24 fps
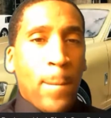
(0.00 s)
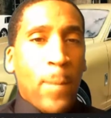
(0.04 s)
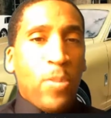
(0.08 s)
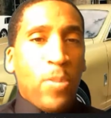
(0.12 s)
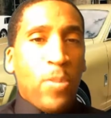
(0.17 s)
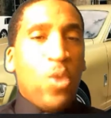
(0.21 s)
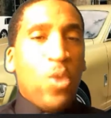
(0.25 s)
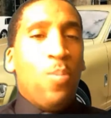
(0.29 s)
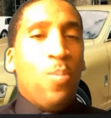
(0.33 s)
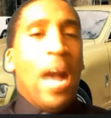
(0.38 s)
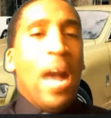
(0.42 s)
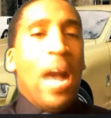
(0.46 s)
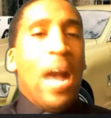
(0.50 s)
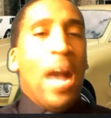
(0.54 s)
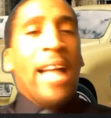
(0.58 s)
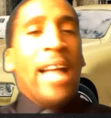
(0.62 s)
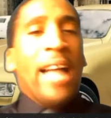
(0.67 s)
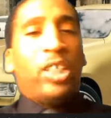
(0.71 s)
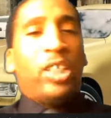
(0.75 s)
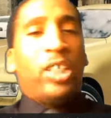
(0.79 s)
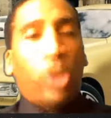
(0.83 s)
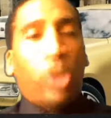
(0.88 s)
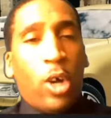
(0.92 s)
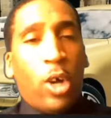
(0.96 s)
You
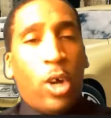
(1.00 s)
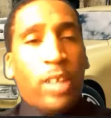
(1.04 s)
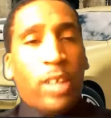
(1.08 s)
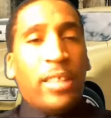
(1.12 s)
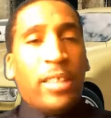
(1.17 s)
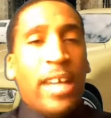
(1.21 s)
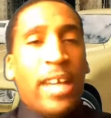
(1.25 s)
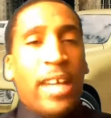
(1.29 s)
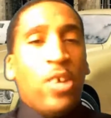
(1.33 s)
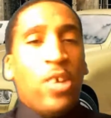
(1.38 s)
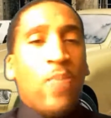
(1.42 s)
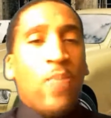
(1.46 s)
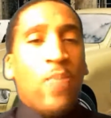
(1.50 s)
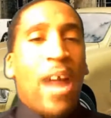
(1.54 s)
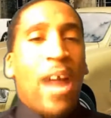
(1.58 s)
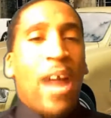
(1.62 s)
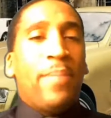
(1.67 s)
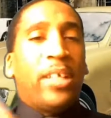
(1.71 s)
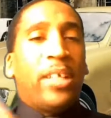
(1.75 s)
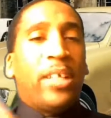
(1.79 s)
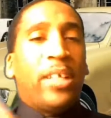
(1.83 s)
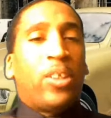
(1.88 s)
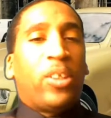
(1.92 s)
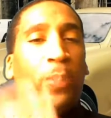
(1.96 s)
buying Jordan. Yeah, you might
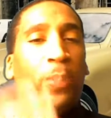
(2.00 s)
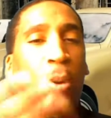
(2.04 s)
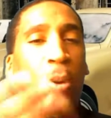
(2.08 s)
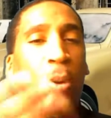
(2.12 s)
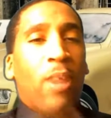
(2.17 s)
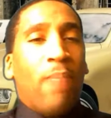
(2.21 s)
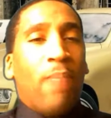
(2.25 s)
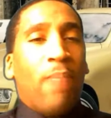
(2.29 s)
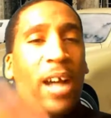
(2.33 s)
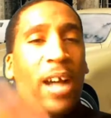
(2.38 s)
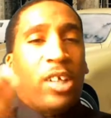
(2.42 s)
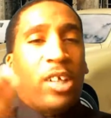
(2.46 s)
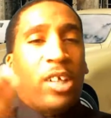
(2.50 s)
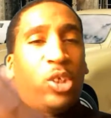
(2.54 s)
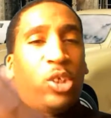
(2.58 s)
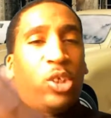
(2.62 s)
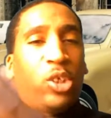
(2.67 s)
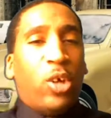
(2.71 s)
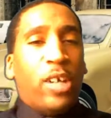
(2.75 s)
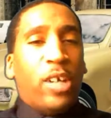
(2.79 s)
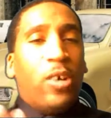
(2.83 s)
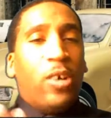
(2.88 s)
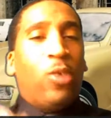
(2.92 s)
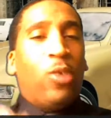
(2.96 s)
be supporting Michael
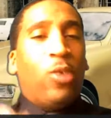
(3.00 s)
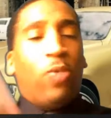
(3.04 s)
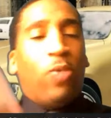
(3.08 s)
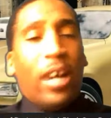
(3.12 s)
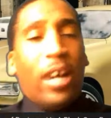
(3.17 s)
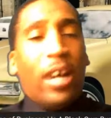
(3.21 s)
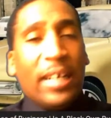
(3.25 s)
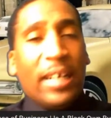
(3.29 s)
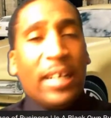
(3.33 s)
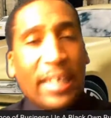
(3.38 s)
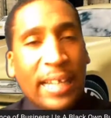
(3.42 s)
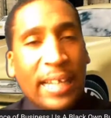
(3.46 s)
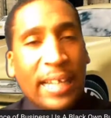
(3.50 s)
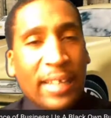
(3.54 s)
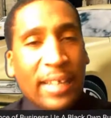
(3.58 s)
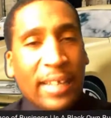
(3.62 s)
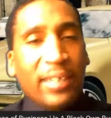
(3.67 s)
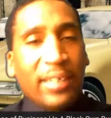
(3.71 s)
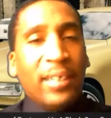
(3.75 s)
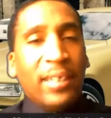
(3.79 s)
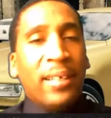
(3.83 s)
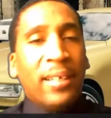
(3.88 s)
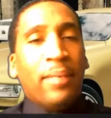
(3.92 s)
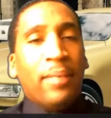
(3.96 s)
Jordan on one end,
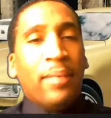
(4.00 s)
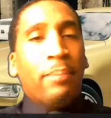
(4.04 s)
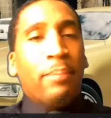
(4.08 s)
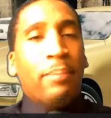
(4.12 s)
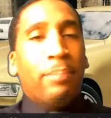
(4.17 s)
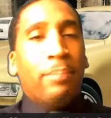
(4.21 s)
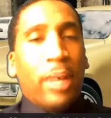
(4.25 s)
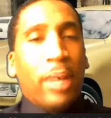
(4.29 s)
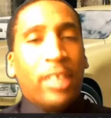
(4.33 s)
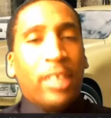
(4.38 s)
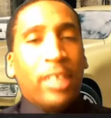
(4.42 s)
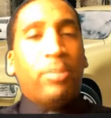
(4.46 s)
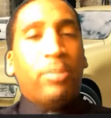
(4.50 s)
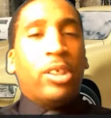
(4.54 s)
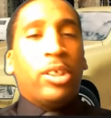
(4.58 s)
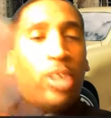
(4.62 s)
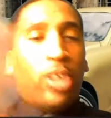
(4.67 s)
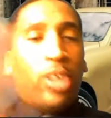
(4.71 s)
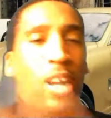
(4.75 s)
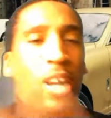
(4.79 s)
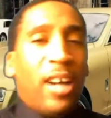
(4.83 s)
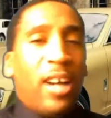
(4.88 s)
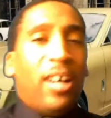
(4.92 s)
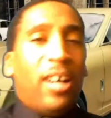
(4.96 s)
but the
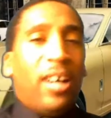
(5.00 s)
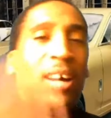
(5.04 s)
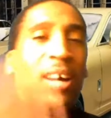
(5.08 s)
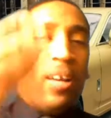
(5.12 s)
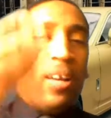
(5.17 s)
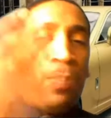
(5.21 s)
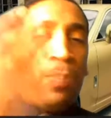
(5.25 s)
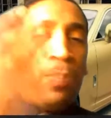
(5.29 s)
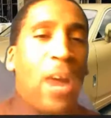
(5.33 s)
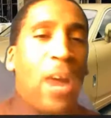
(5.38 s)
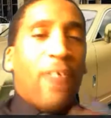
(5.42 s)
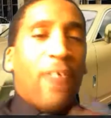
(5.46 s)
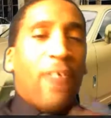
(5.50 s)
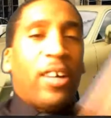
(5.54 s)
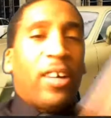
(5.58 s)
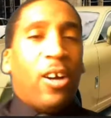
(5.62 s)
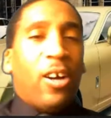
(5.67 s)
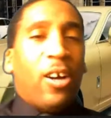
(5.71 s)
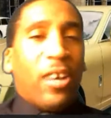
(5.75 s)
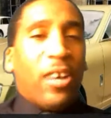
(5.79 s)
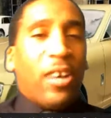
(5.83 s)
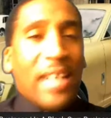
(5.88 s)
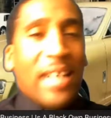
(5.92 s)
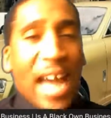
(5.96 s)
majority of the profit
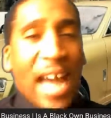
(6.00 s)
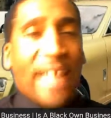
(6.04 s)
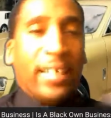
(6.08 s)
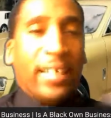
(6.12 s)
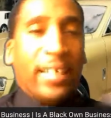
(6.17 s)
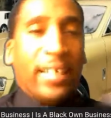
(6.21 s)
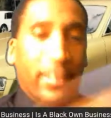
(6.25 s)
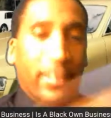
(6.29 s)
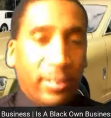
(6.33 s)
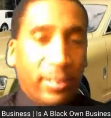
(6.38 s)
go to Nike.